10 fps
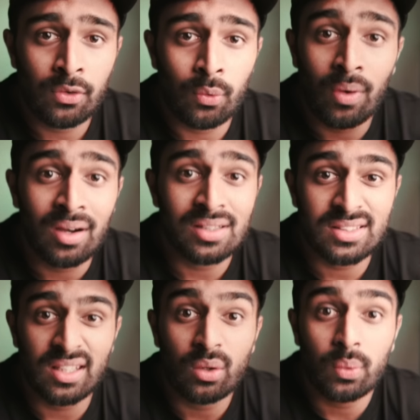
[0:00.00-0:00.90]
or
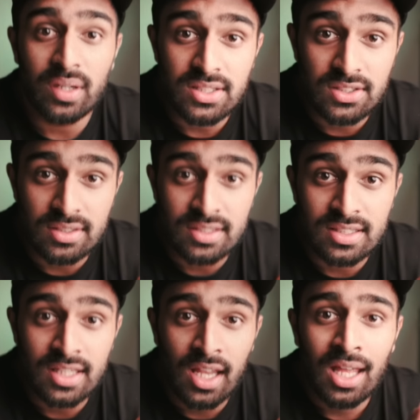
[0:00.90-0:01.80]
asking
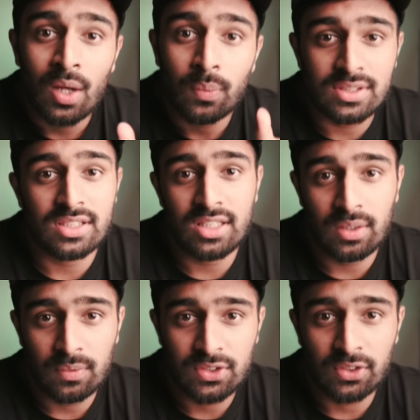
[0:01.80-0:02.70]
questions was the
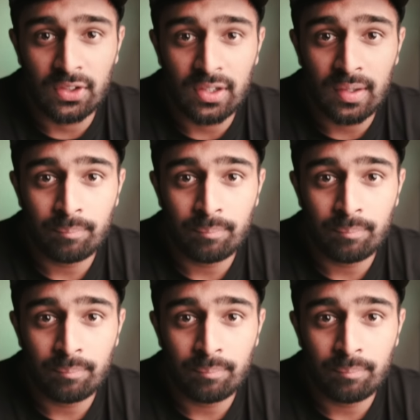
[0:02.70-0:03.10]
secret to learning.